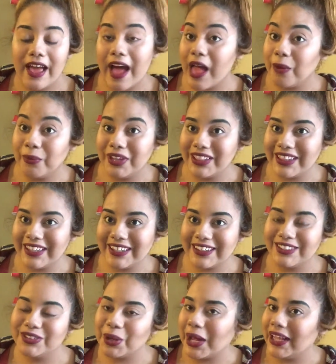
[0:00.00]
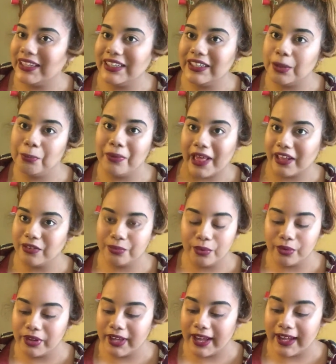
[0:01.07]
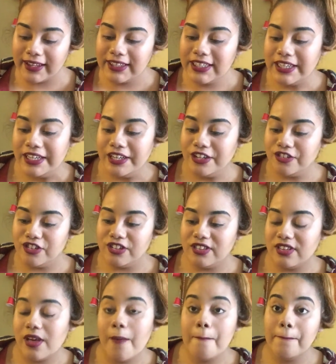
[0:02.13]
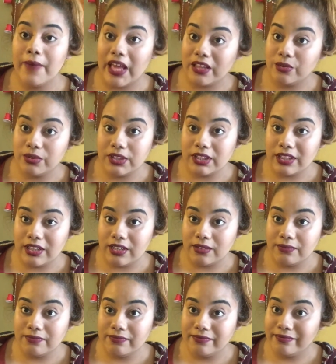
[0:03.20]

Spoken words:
I went there, so I did the black smoky eye just to match with the theme.